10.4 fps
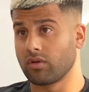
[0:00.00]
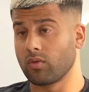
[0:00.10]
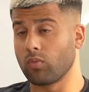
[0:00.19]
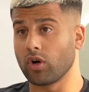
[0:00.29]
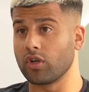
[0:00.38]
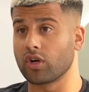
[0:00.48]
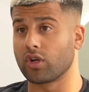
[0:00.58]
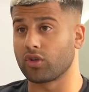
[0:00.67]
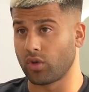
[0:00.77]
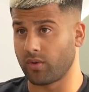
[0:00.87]
What are you going
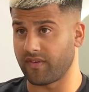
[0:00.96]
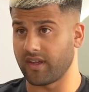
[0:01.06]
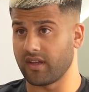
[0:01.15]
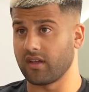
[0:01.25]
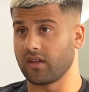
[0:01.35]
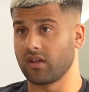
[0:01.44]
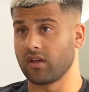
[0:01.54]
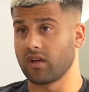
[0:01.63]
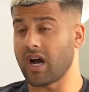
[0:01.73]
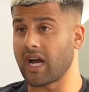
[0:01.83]
to do with it?
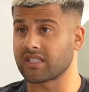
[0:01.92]
All right,